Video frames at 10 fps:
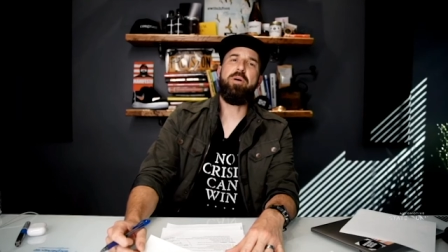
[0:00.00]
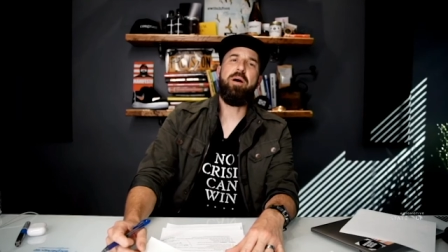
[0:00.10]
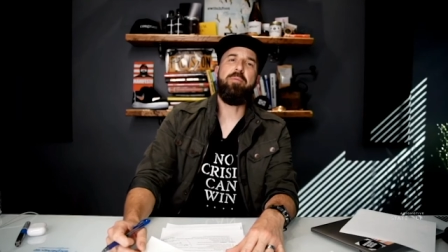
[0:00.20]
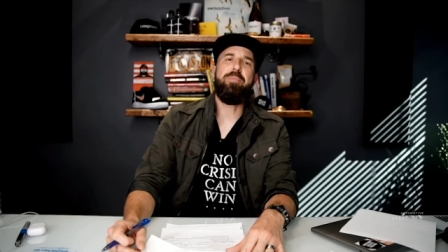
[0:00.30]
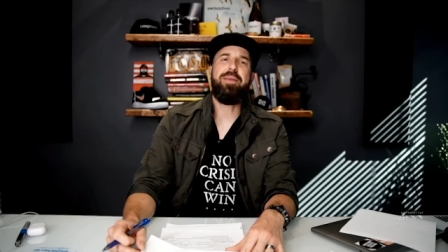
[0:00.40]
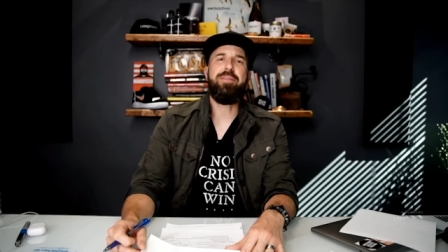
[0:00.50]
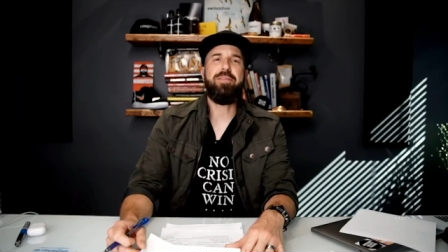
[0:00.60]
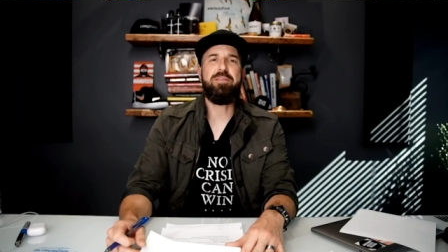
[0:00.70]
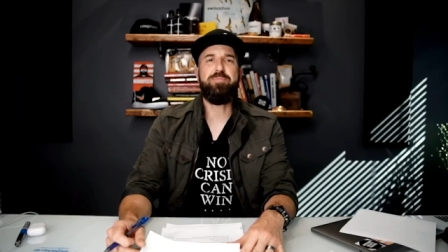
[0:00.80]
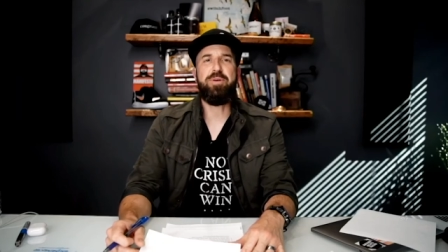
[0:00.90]
uh, making
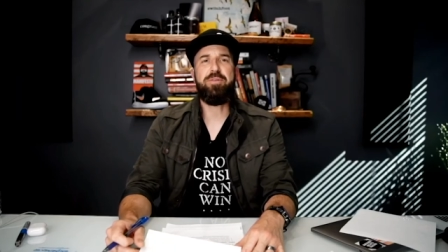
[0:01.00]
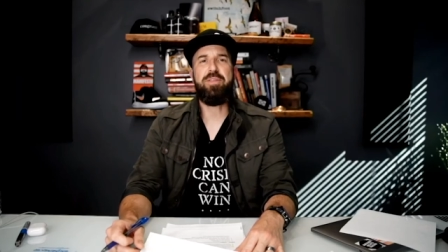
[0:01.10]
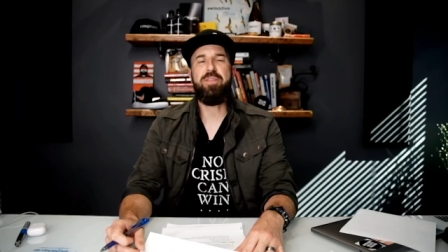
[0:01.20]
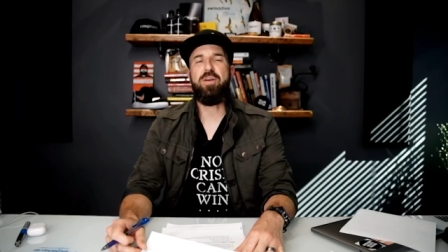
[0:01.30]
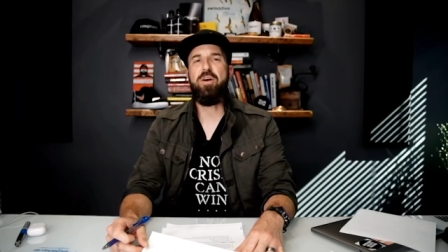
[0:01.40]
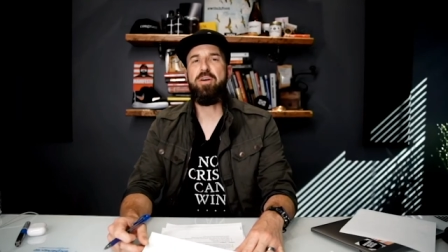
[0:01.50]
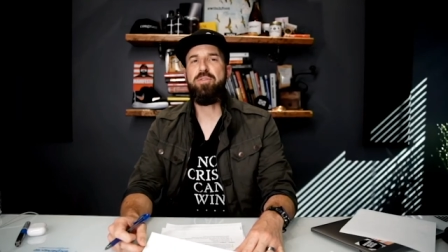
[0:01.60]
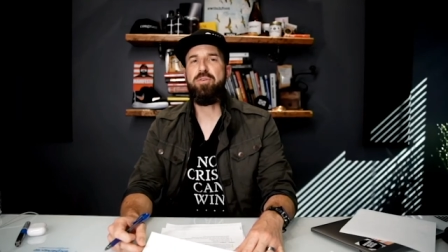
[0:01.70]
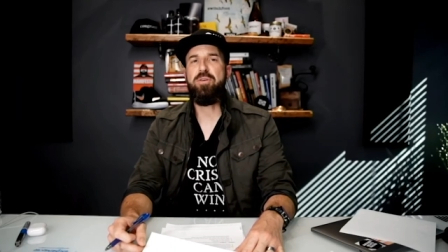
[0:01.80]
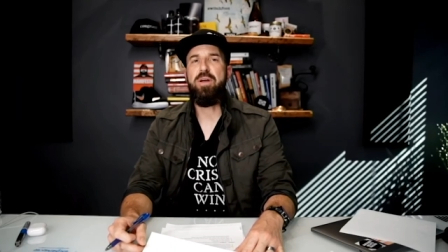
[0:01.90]
things bigger than they are.
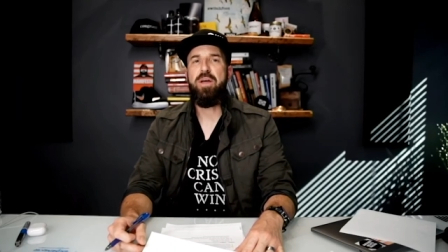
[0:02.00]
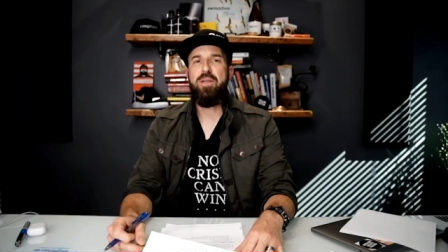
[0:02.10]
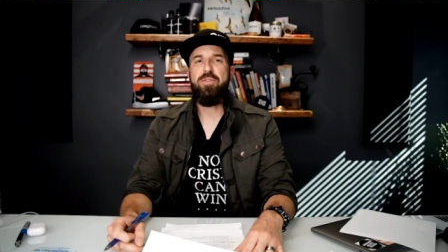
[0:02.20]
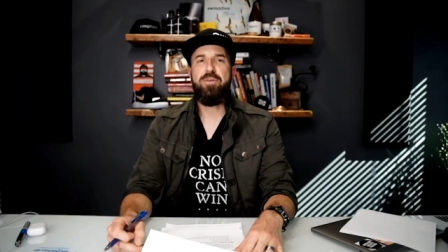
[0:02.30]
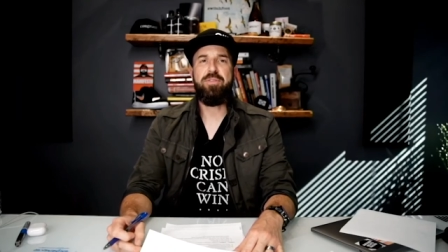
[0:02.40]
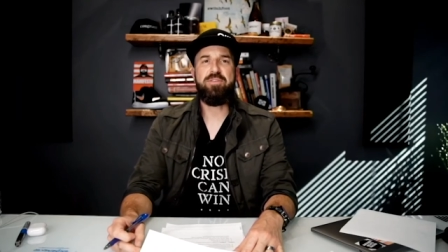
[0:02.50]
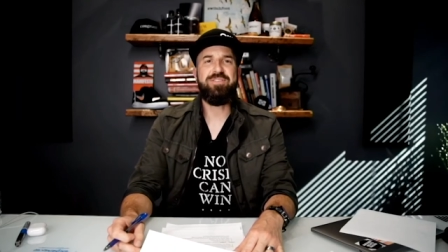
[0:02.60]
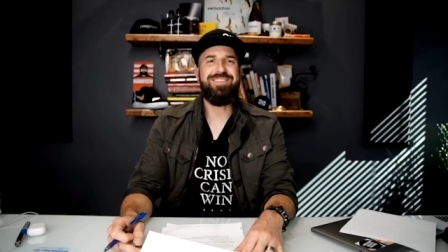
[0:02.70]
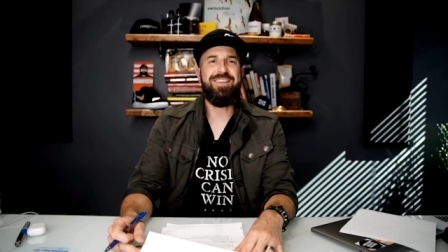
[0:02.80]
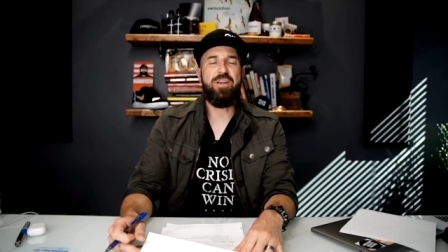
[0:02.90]
There, there, there's
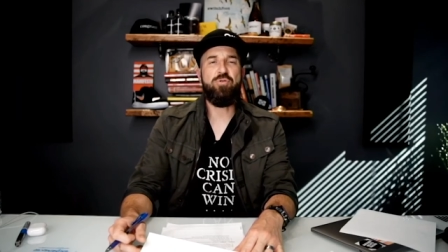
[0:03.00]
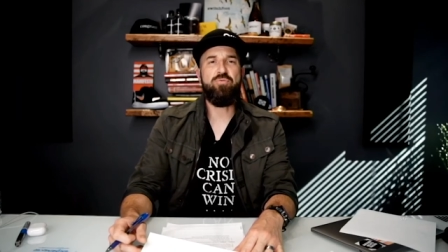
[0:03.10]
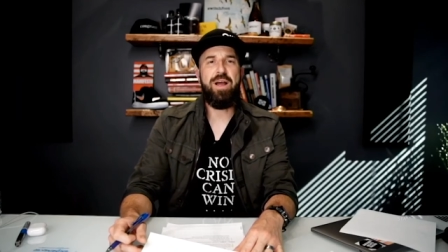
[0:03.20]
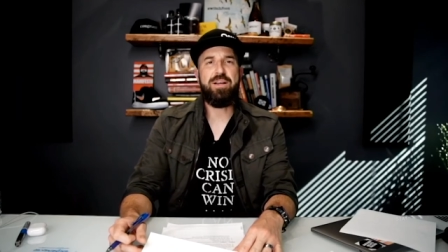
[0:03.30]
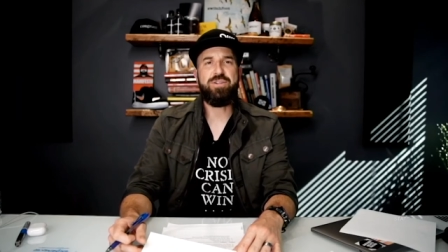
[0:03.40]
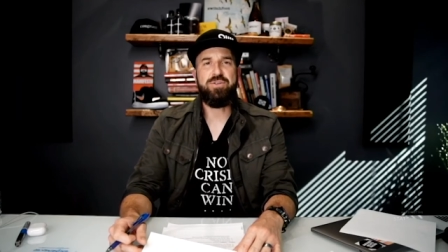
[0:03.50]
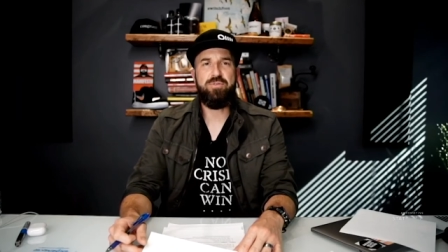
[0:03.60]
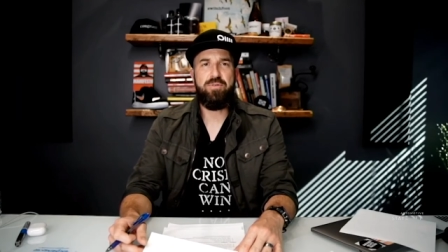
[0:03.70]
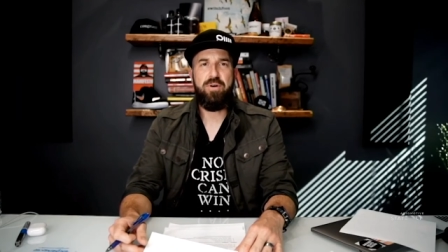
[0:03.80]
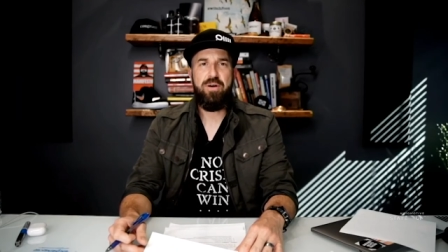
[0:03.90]
these
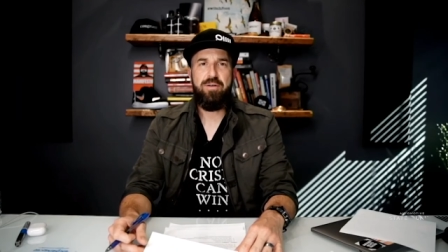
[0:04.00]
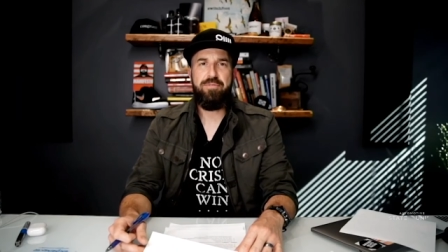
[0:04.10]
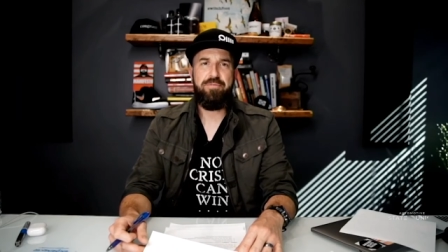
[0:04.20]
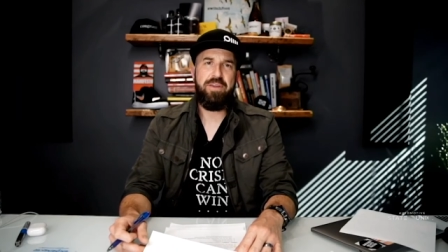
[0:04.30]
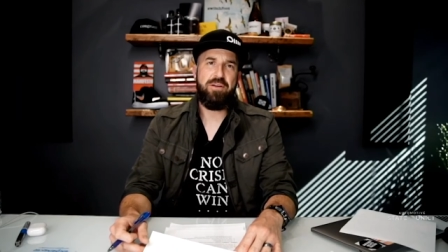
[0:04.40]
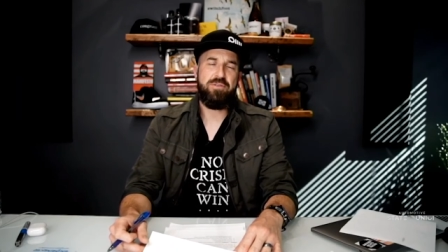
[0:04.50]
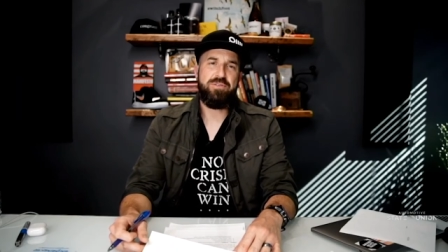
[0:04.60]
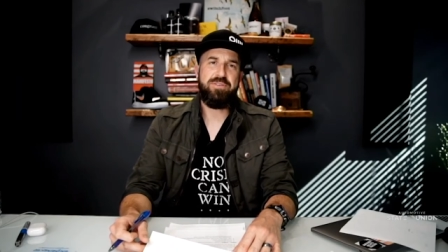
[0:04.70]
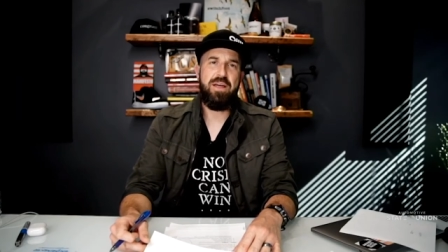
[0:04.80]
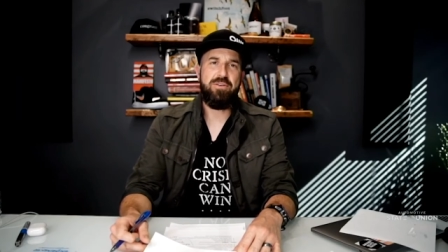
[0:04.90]
irrational fears that are